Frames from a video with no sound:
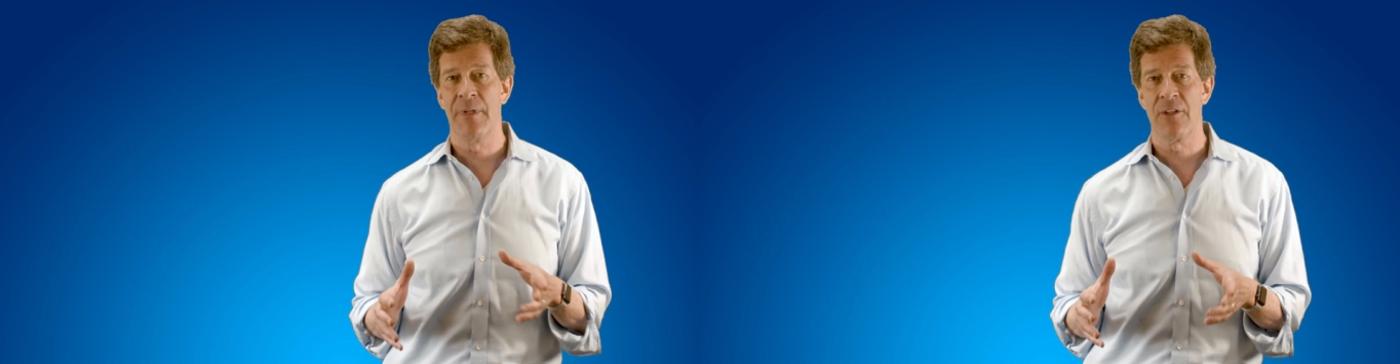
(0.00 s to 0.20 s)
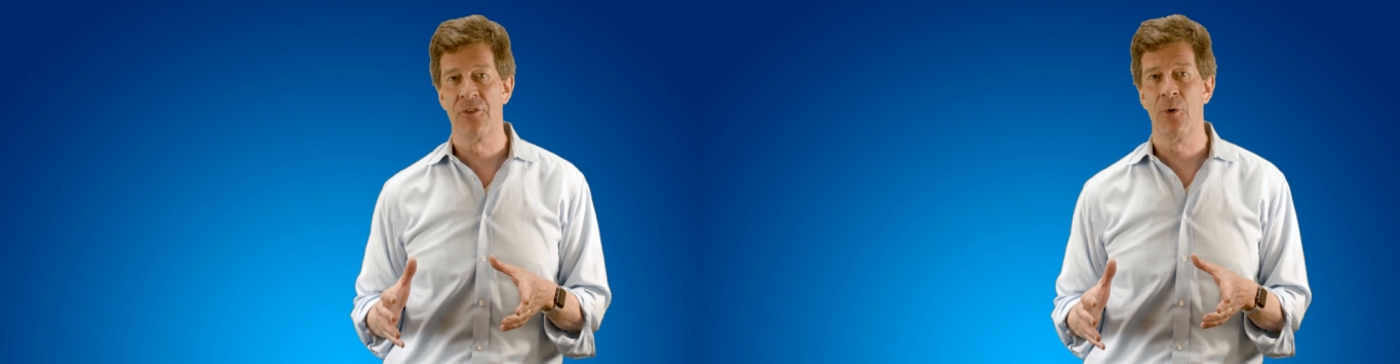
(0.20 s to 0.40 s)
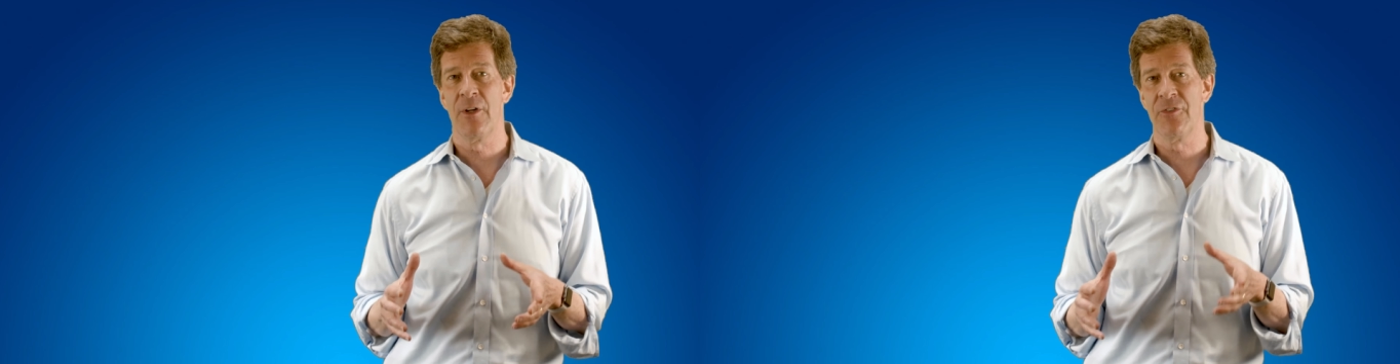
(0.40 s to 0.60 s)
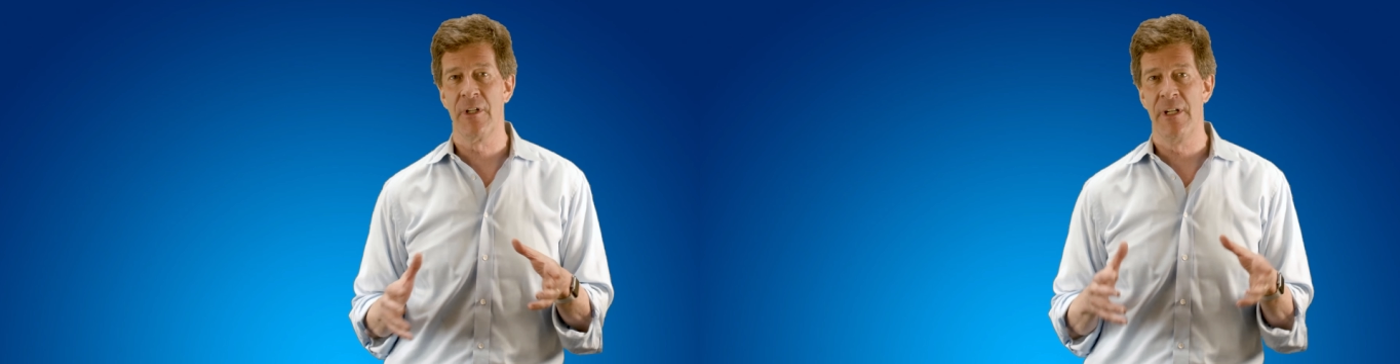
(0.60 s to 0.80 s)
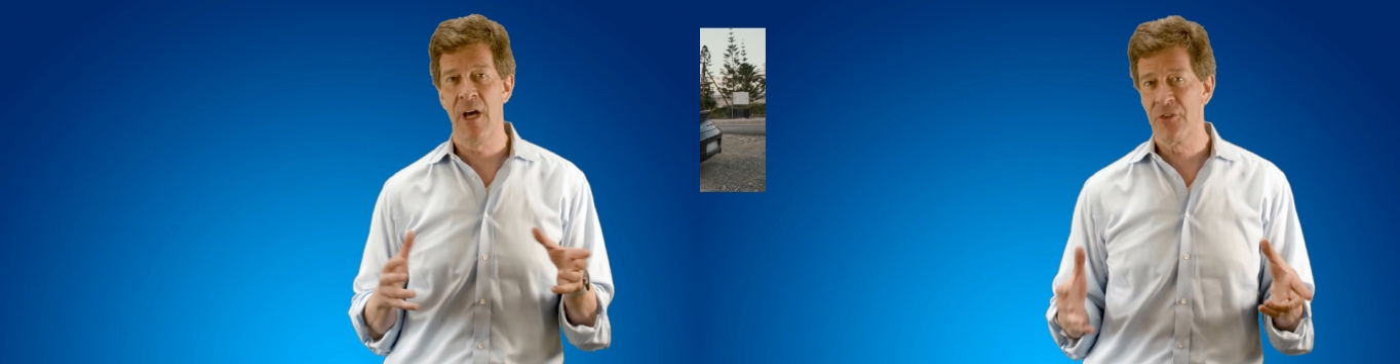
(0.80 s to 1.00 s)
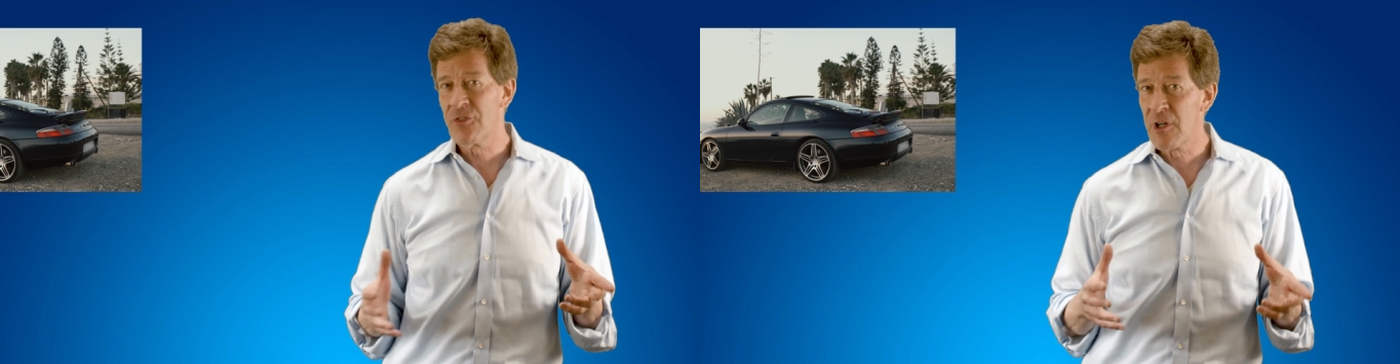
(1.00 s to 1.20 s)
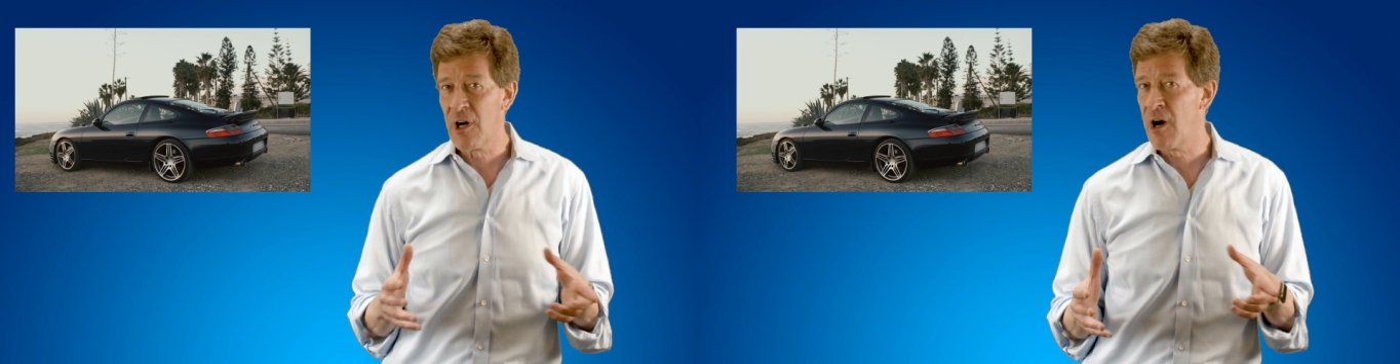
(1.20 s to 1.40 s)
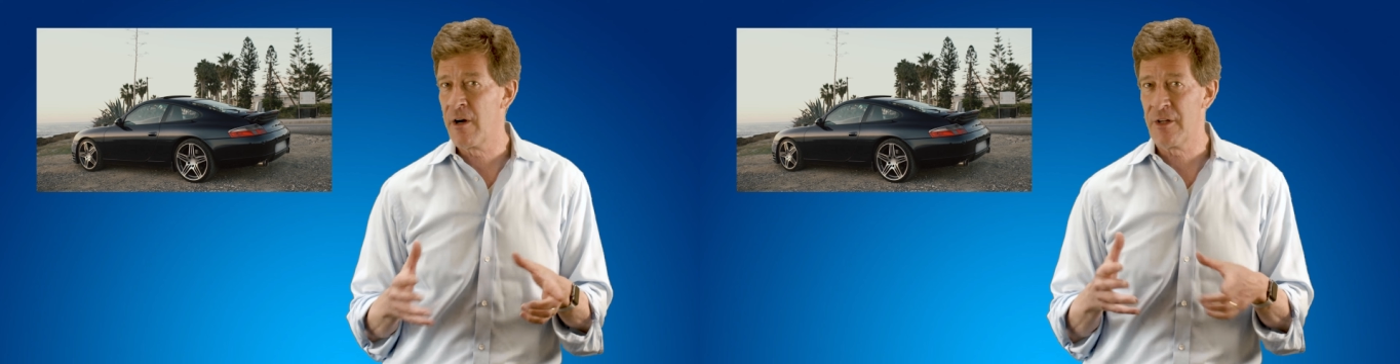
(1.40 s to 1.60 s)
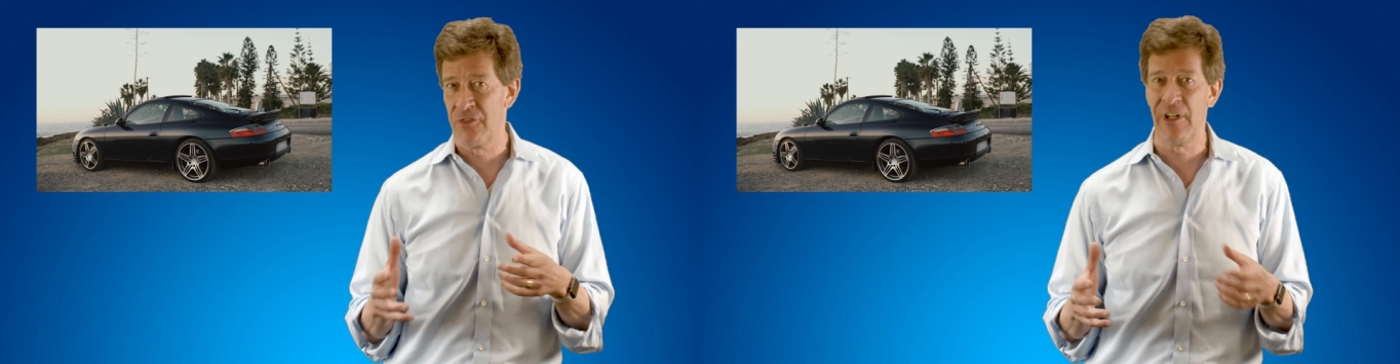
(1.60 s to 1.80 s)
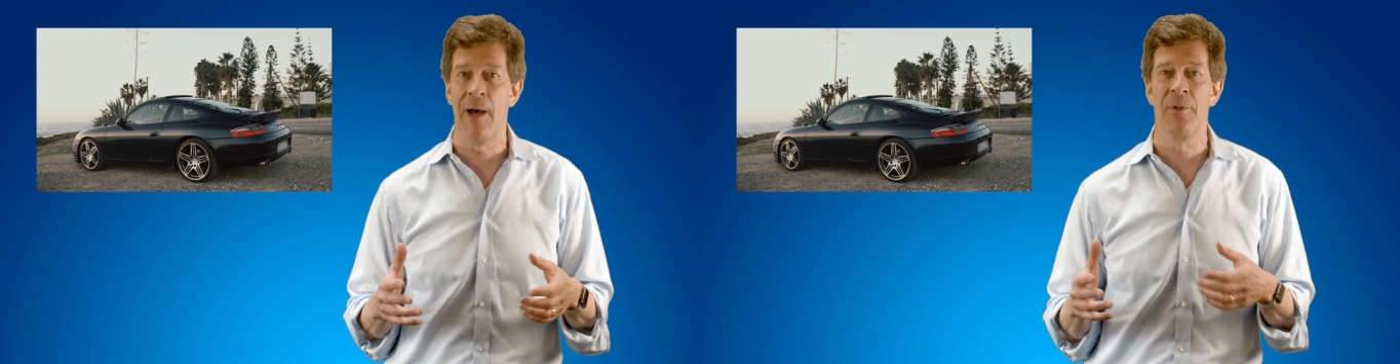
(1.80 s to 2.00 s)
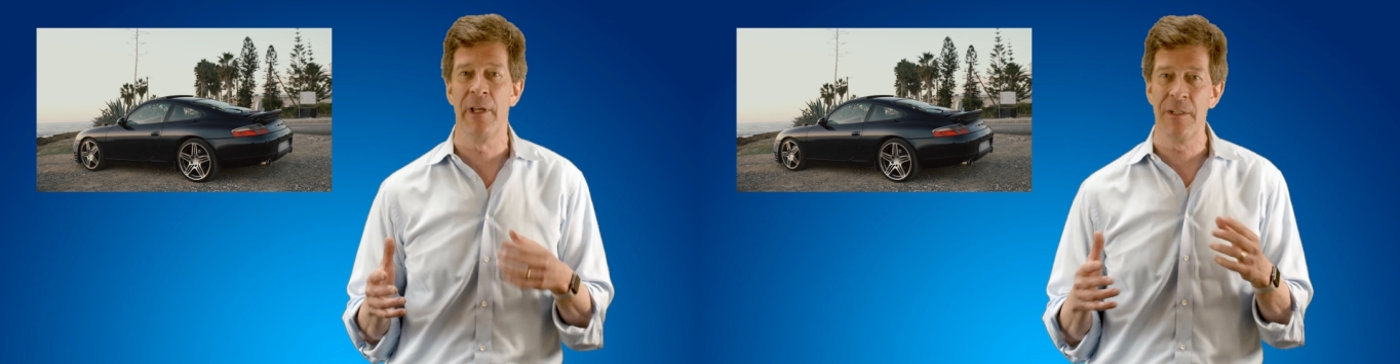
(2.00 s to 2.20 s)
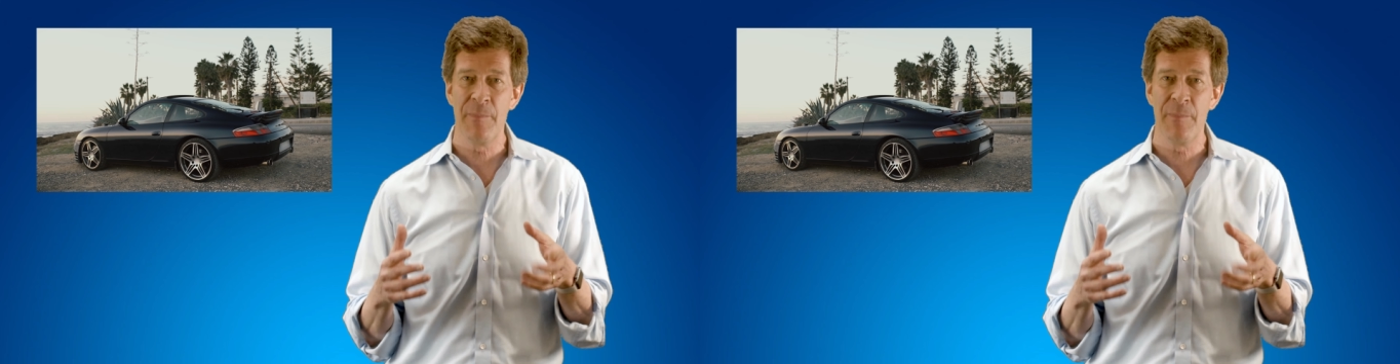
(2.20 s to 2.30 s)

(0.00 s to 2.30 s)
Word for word: next to us in a nicer car at a stoplight,